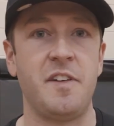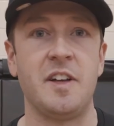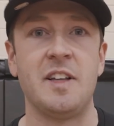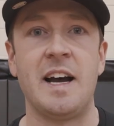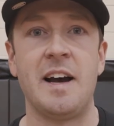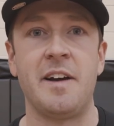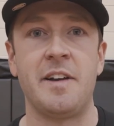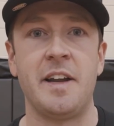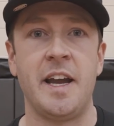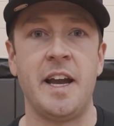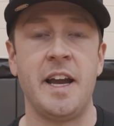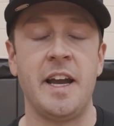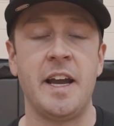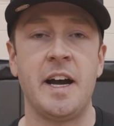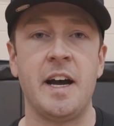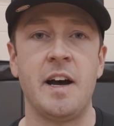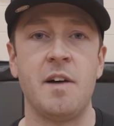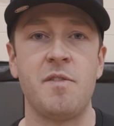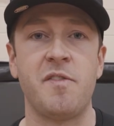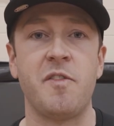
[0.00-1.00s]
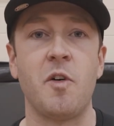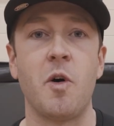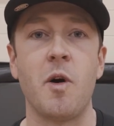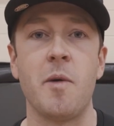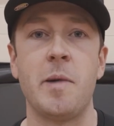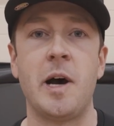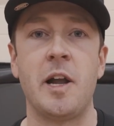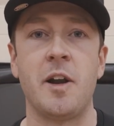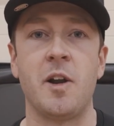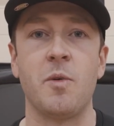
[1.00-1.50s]
Fill out a
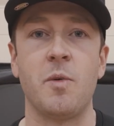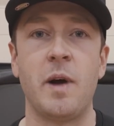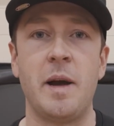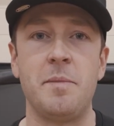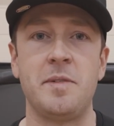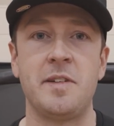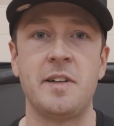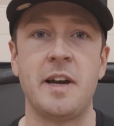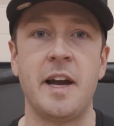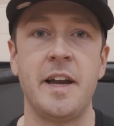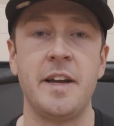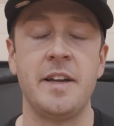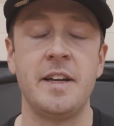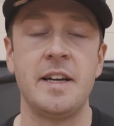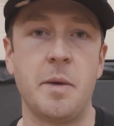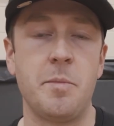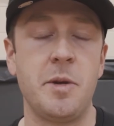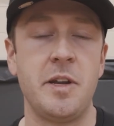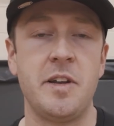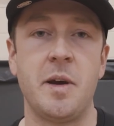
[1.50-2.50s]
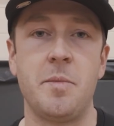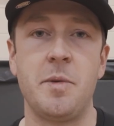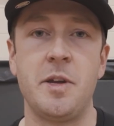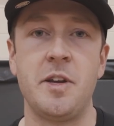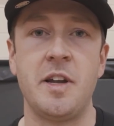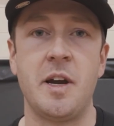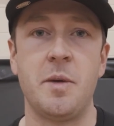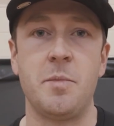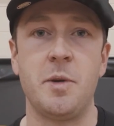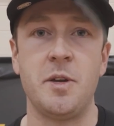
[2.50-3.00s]
form on our website,
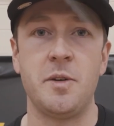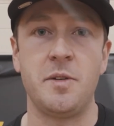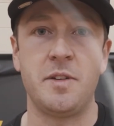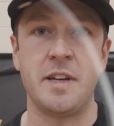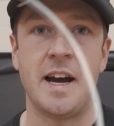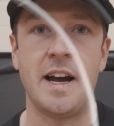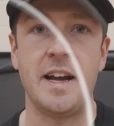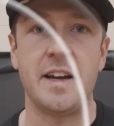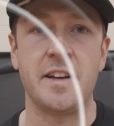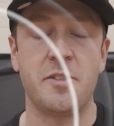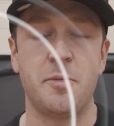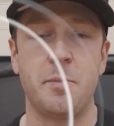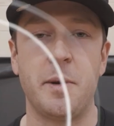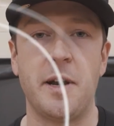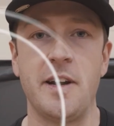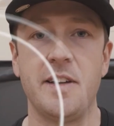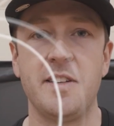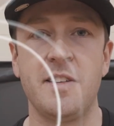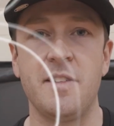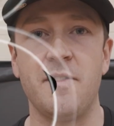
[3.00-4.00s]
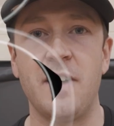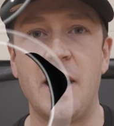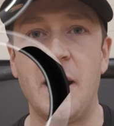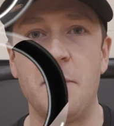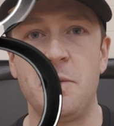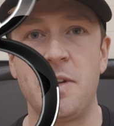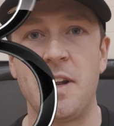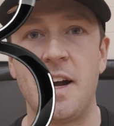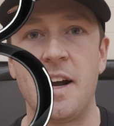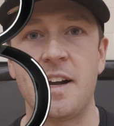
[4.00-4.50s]

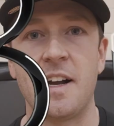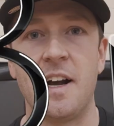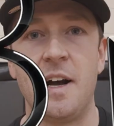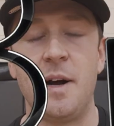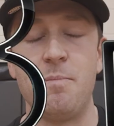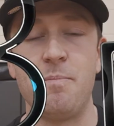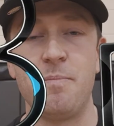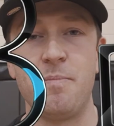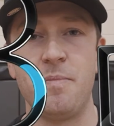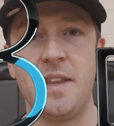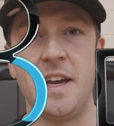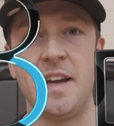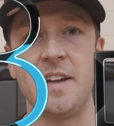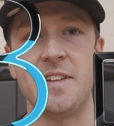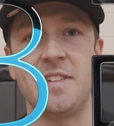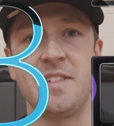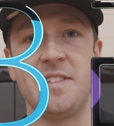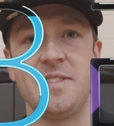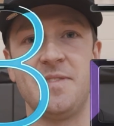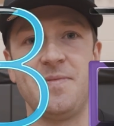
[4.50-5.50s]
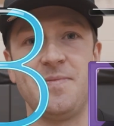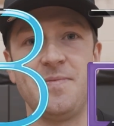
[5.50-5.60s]
www.experiencethevibes.com. Thanks.